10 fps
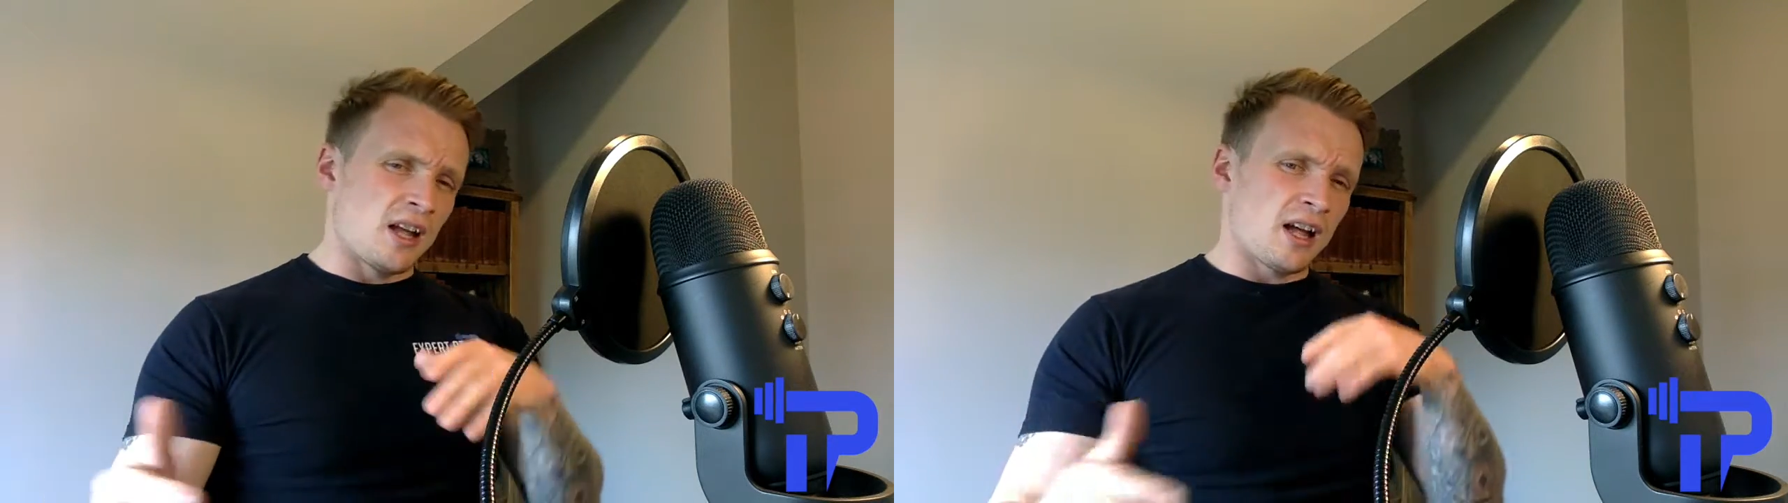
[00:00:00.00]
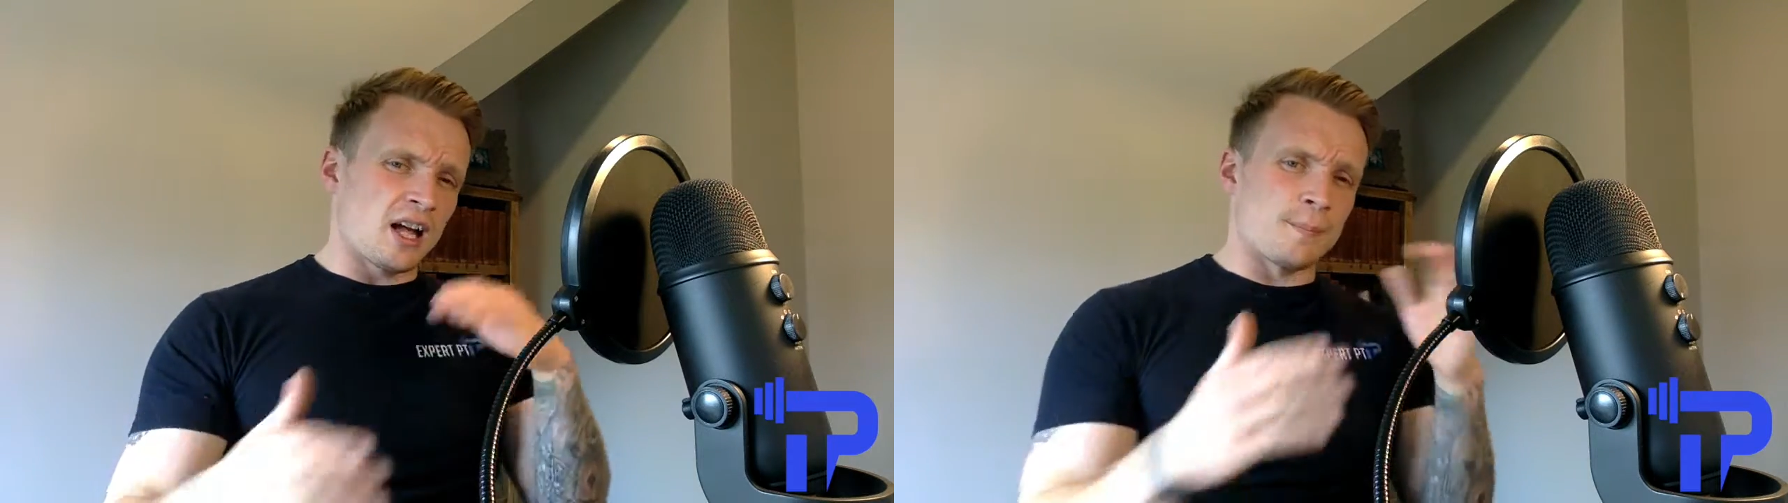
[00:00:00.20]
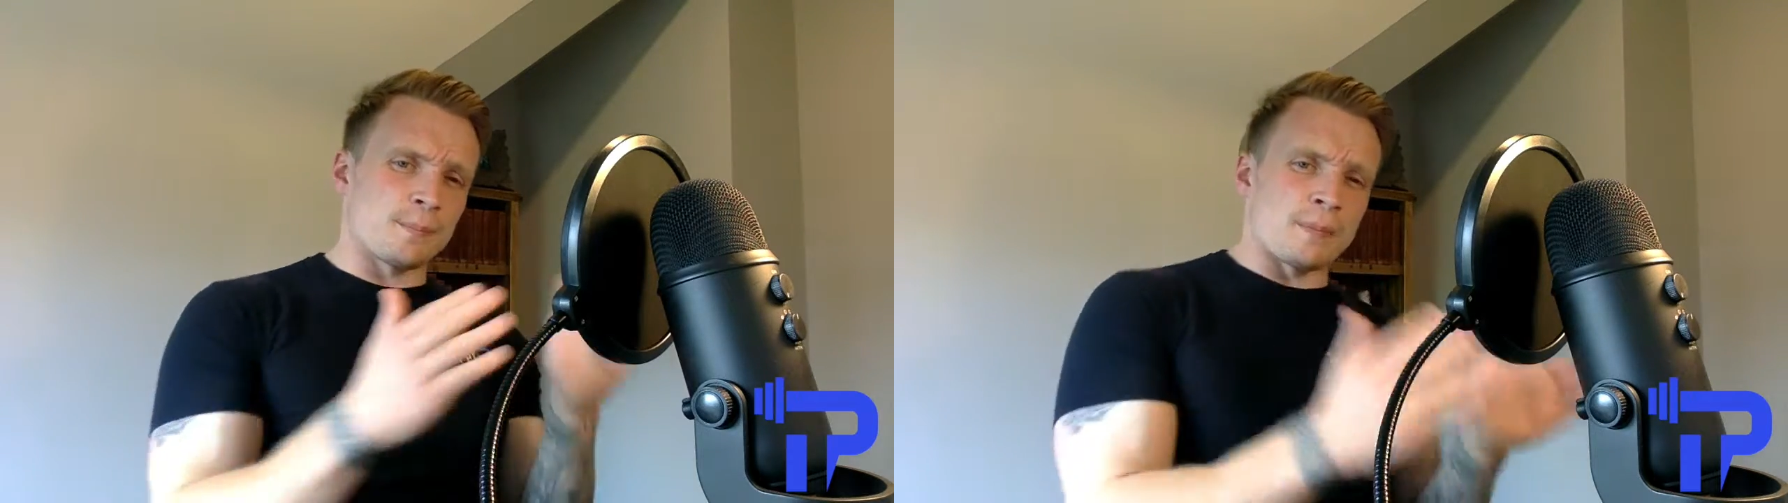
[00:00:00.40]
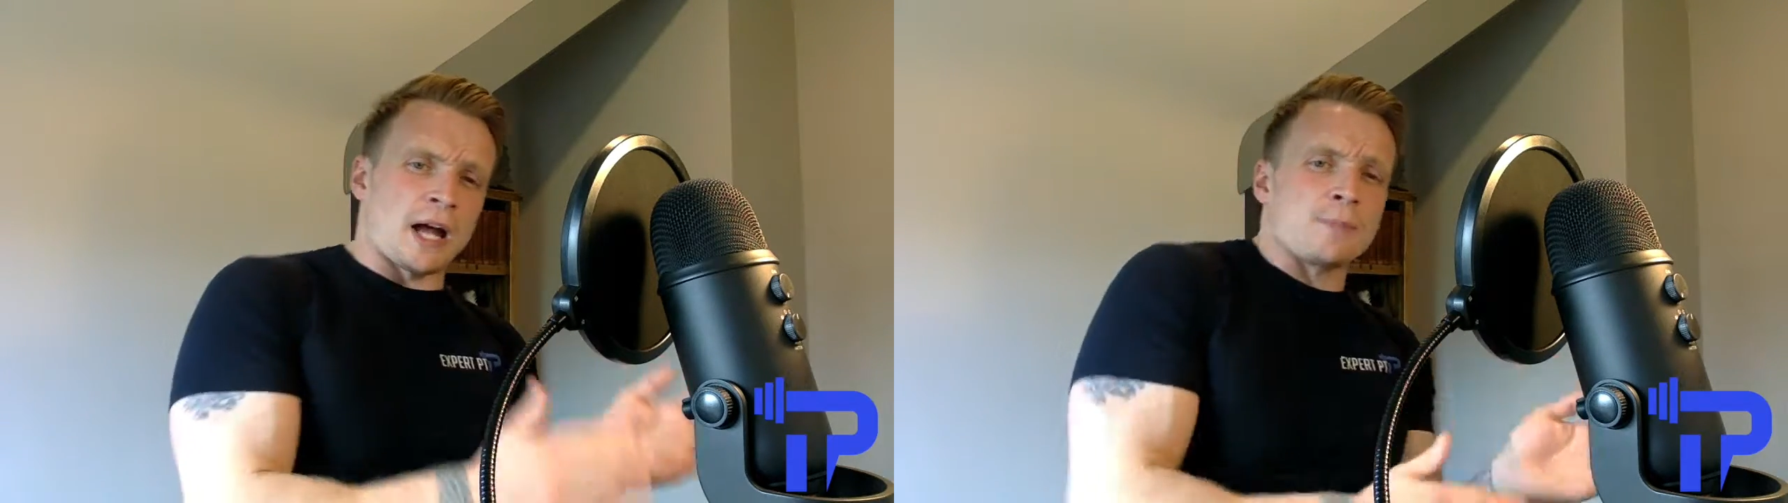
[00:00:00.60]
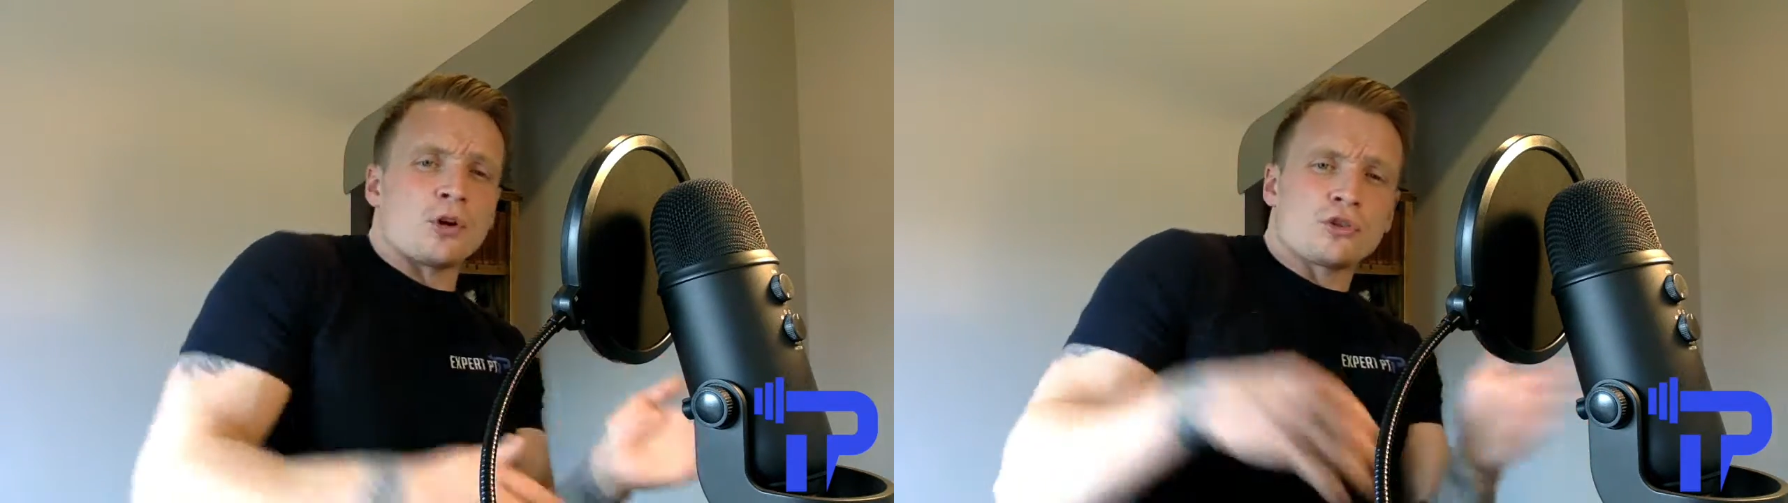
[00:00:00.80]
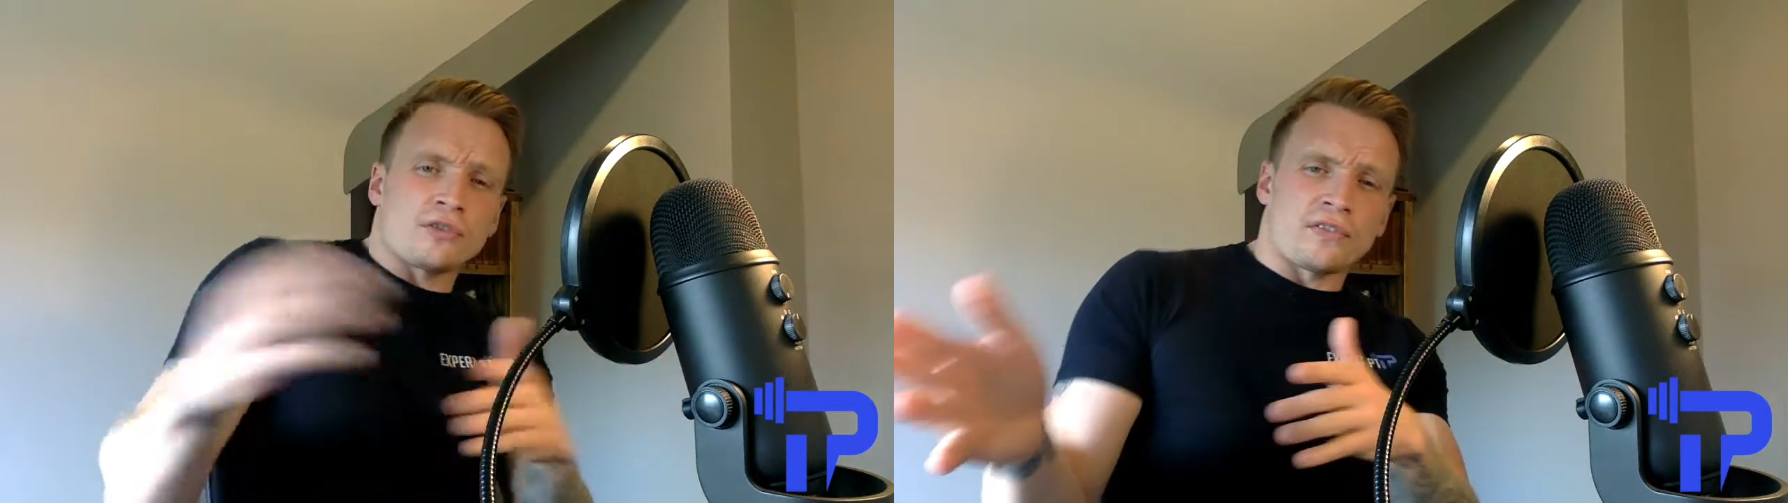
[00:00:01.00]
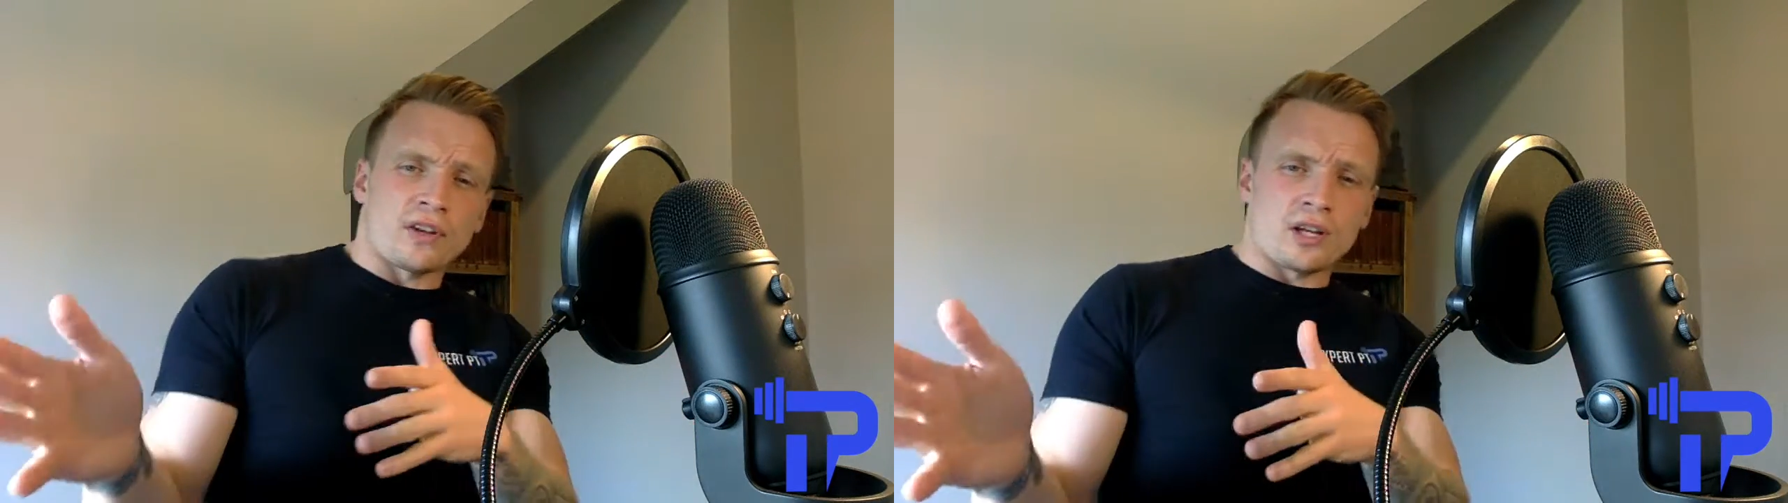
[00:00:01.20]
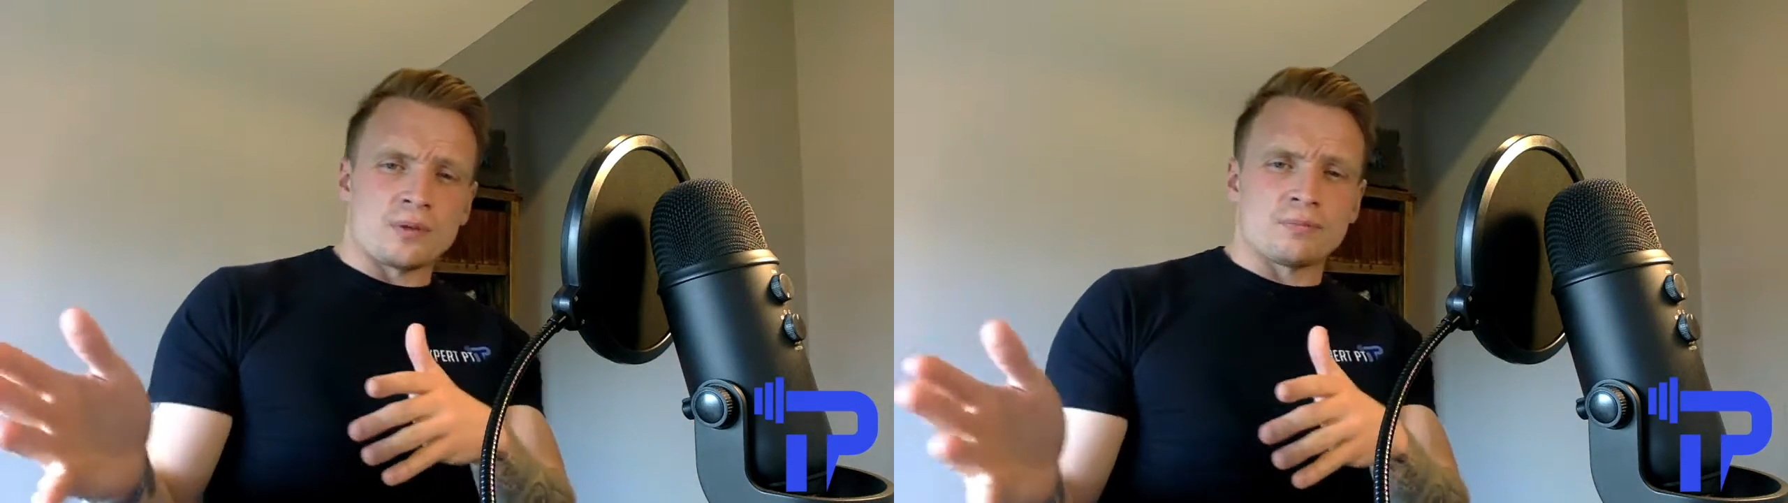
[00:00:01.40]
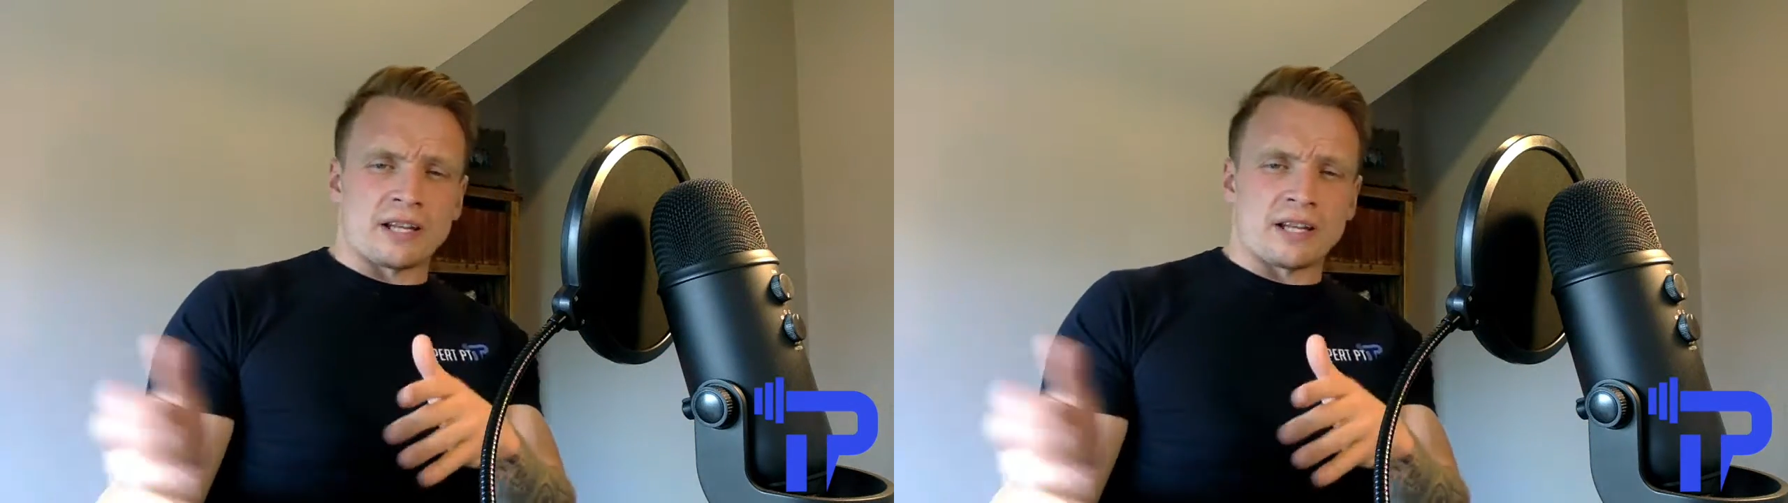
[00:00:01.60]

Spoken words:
Hypertrophy,